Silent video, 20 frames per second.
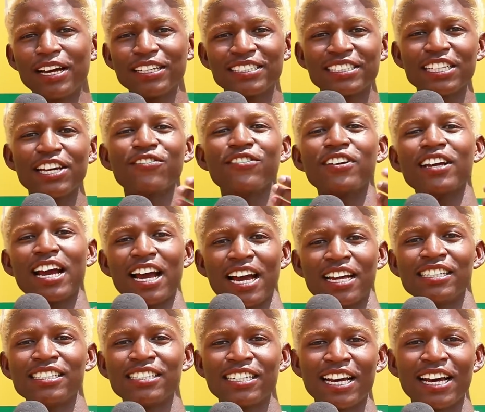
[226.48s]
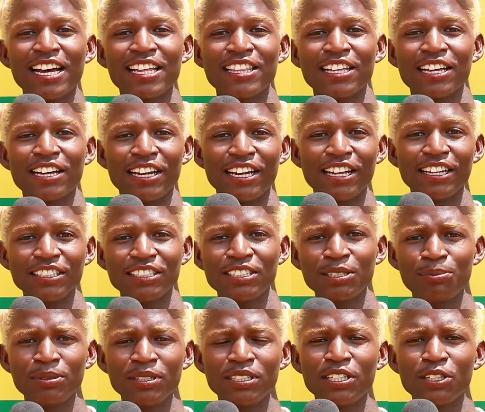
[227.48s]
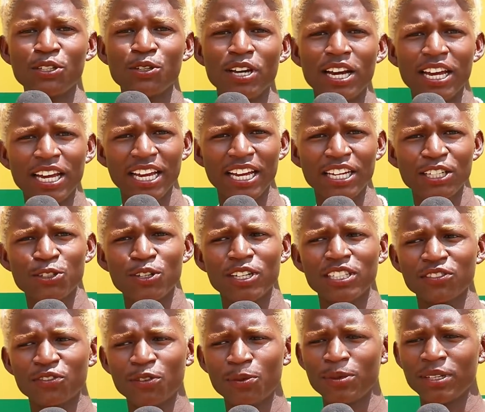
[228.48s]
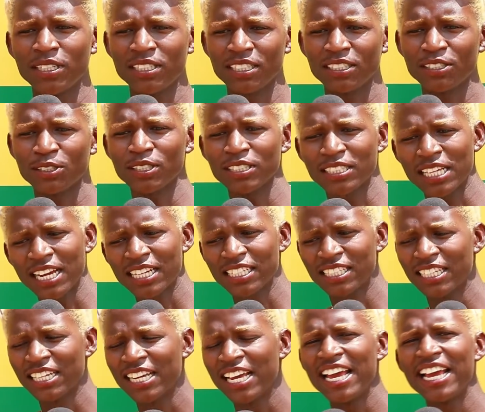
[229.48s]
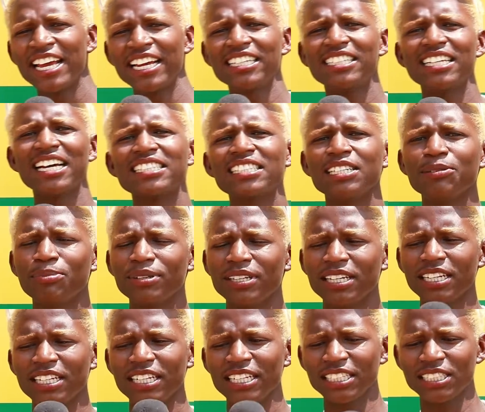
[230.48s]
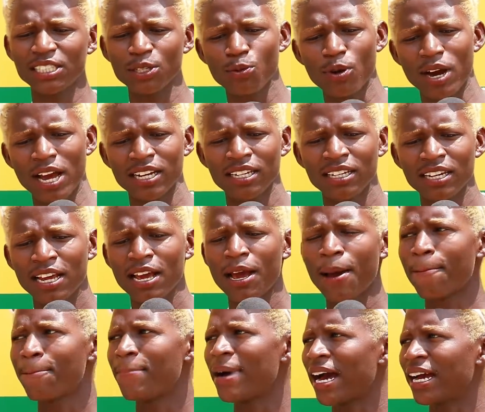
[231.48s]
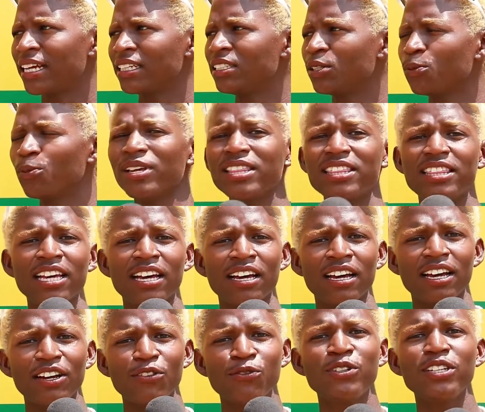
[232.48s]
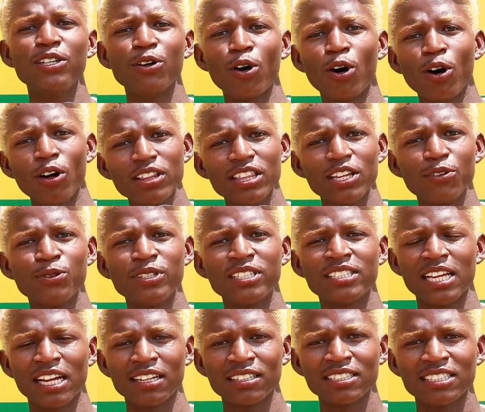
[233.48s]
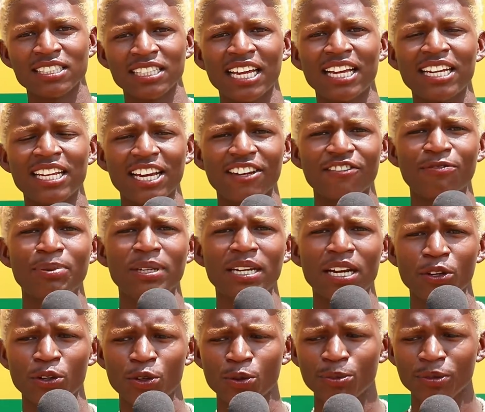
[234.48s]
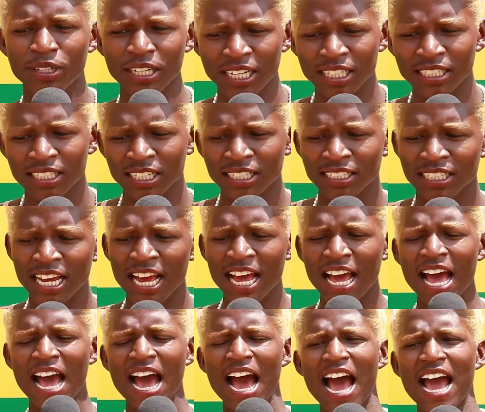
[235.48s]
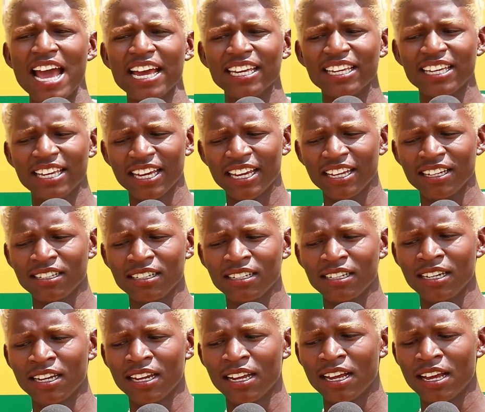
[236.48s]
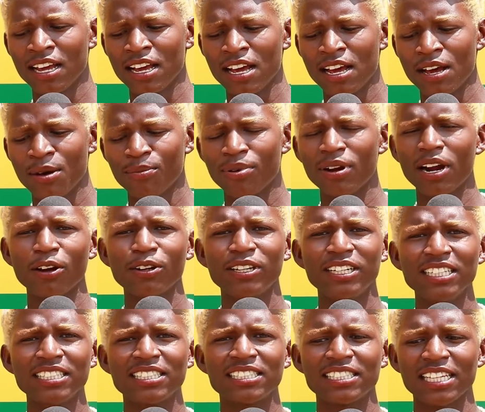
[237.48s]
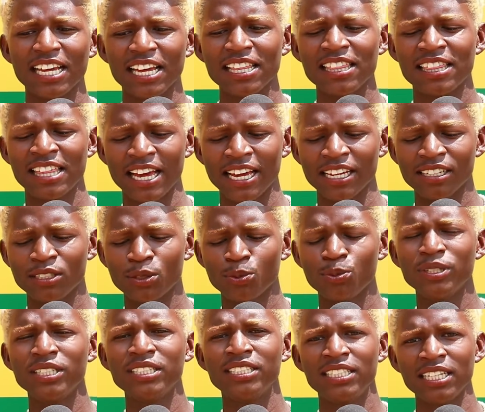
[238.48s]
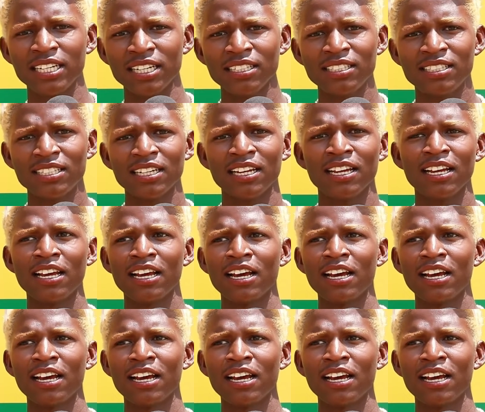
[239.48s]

serving under the LGBTQIA Transformation Society, it hasn't been an easy one, but with the re- all the results that have been accumulated, I can proudly say that we did